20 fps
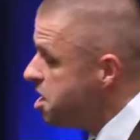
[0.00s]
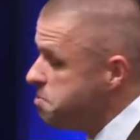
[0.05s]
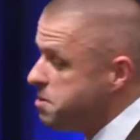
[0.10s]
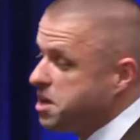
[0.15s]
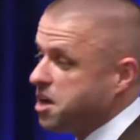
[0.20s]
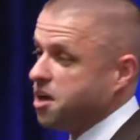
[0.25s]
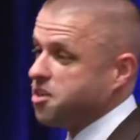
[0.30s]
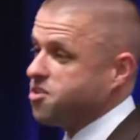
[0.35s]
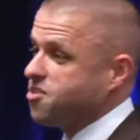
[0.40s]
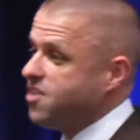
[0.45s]

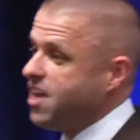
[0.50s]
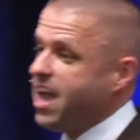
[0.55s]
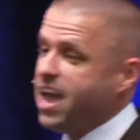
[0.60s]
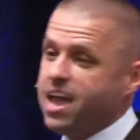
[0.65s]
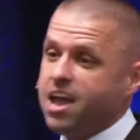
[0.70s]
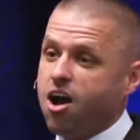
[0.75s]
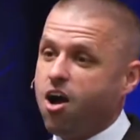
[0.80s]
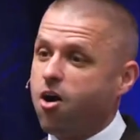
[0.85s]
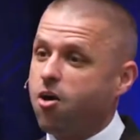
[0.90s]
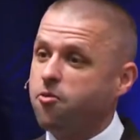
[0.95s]
because
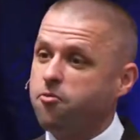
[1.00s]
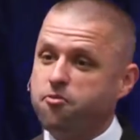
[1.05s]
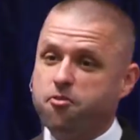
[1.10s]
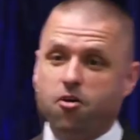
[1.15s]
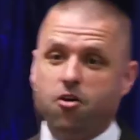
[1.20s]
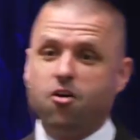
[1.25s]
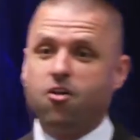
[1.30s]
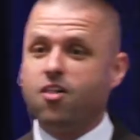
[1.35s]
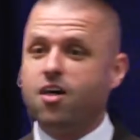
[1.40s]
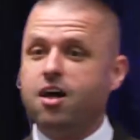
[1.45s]
they are
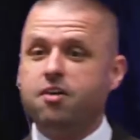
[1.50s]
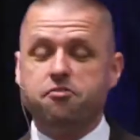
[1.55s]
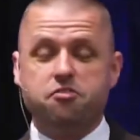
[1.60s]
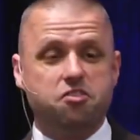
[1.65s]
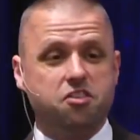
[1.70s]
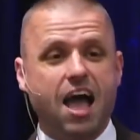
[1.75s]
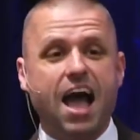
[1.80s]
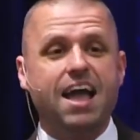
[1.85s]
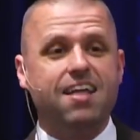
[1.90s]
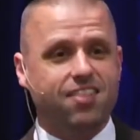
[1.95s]
full of
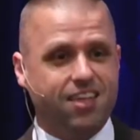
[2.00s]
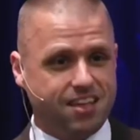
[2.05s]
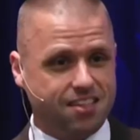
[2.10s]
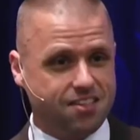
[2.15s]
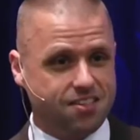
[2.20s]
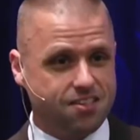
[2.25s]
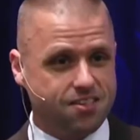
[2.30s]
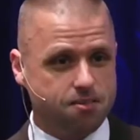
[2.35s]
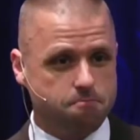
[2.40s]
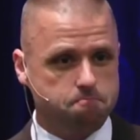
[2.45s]

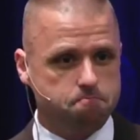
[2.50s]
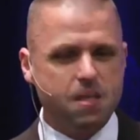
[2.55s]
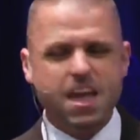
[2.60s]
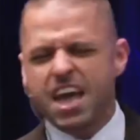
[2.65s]
silence.